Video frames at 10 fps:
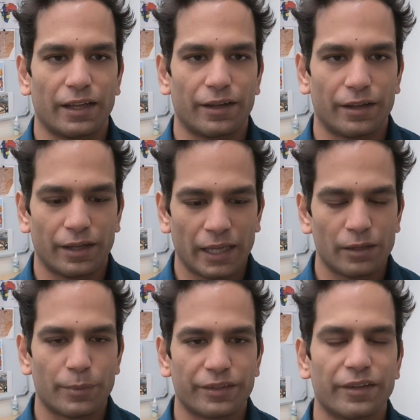element,
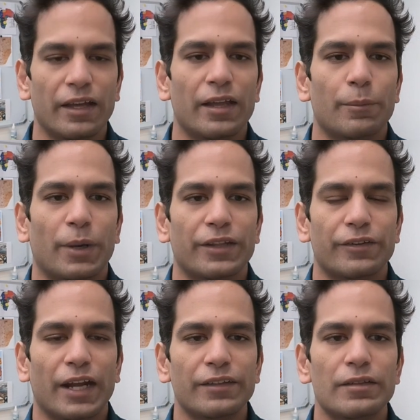by the
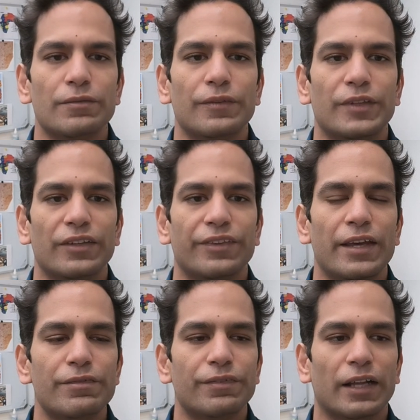1950s, they
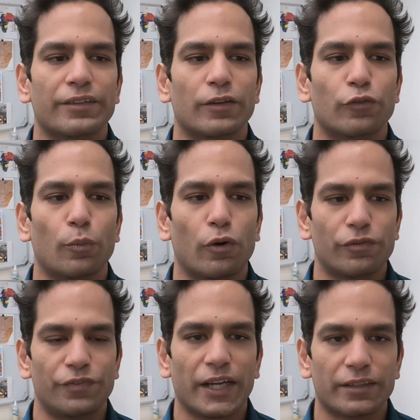felt it was more
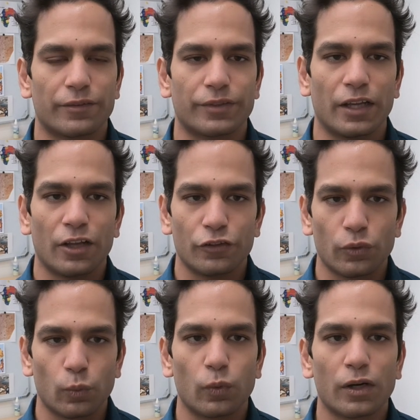effective to
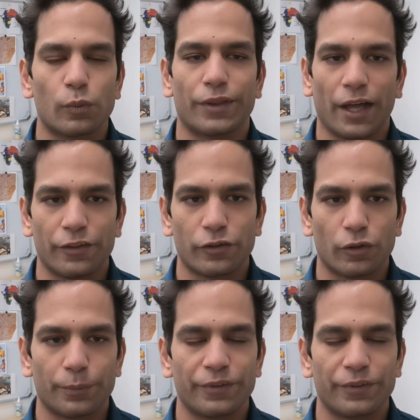work with other groups